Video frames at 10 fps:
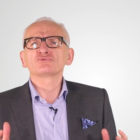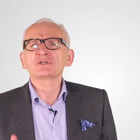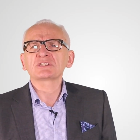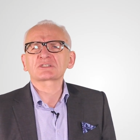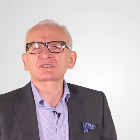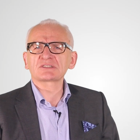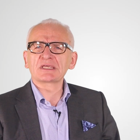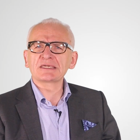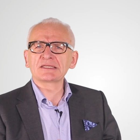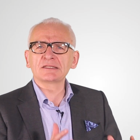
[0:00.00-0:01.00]
risks
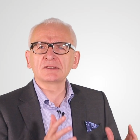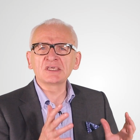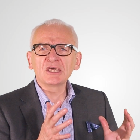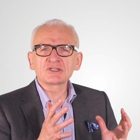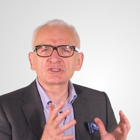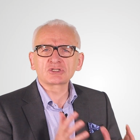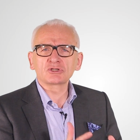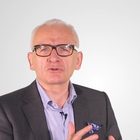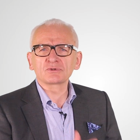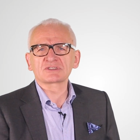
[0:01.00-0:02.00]
taken in the
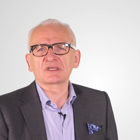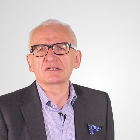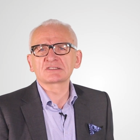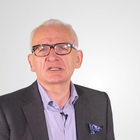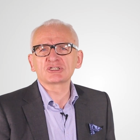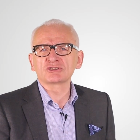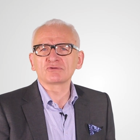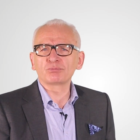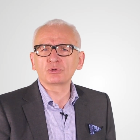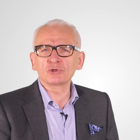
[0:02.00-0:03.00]
securitization
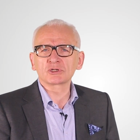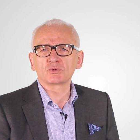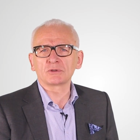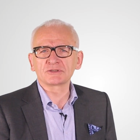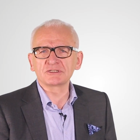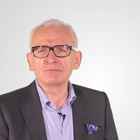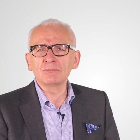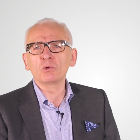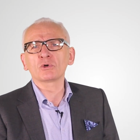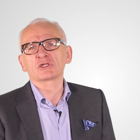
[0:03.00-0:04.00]
of poor quality
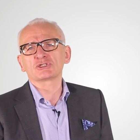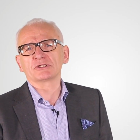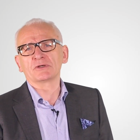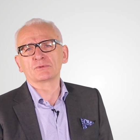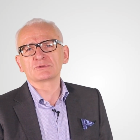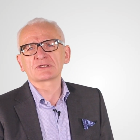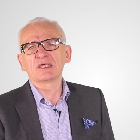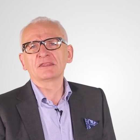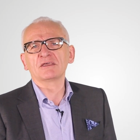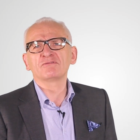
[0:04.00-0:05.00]
mortgage loans
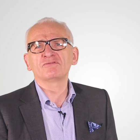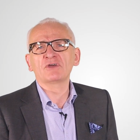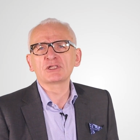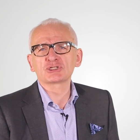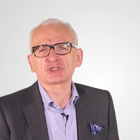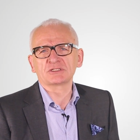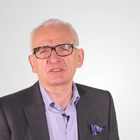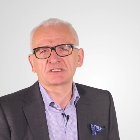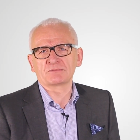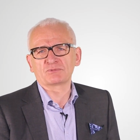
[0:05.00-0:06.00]
that eventually
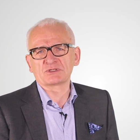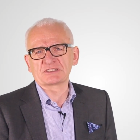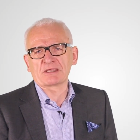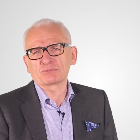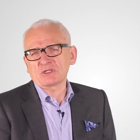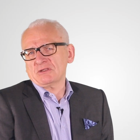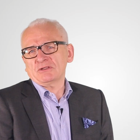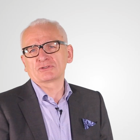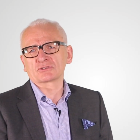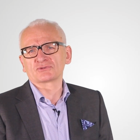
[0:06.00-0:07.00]
tipped the sector
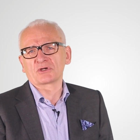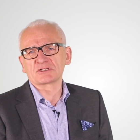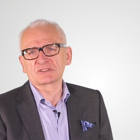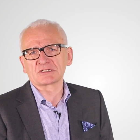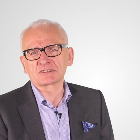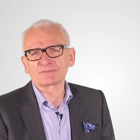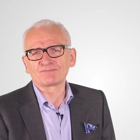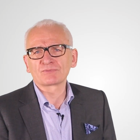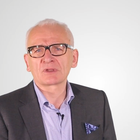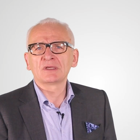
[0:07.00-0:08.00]
into crisis.
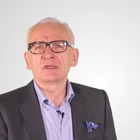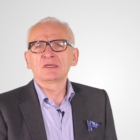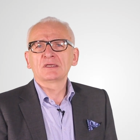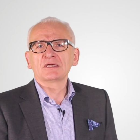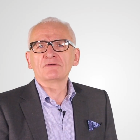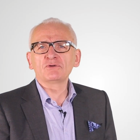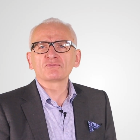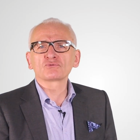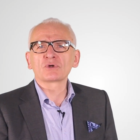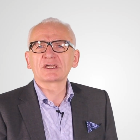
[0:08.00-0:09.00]
If
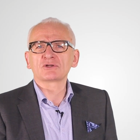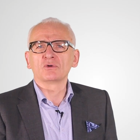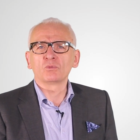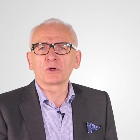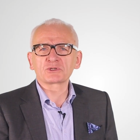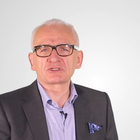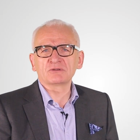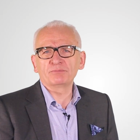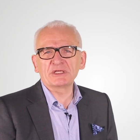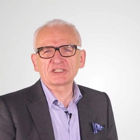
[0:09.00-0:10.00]
you've read or watched
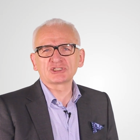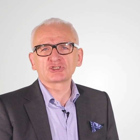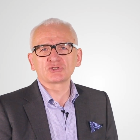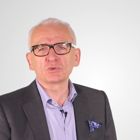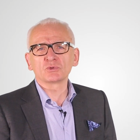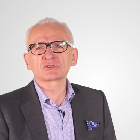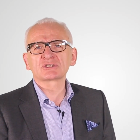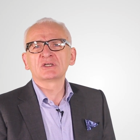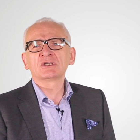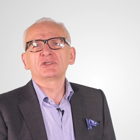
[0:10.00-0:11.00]
The Big
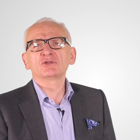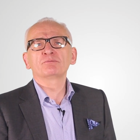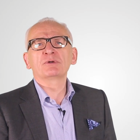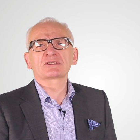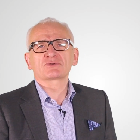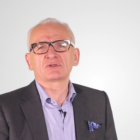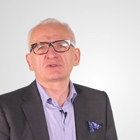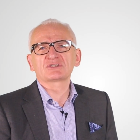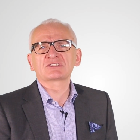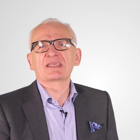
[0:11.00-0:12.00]
Short, you'll better
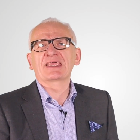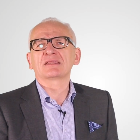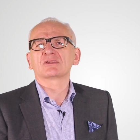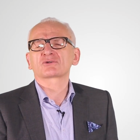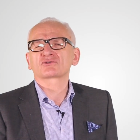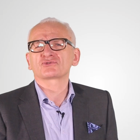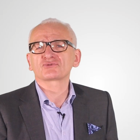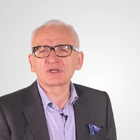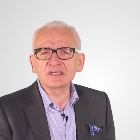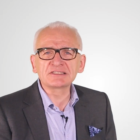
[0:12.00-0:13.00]
understand the
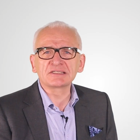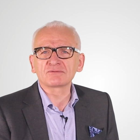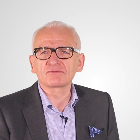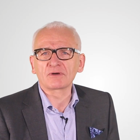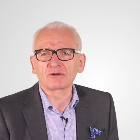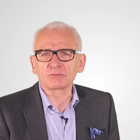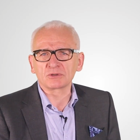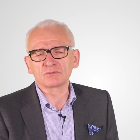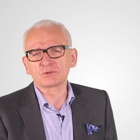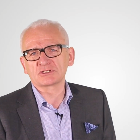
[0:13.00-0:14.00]
crazy
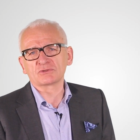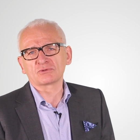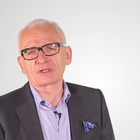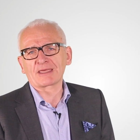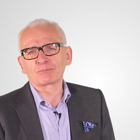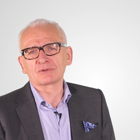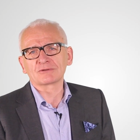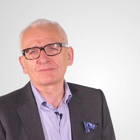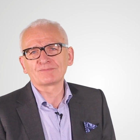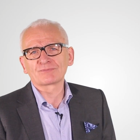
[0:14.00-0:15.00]
environment in which it all happened.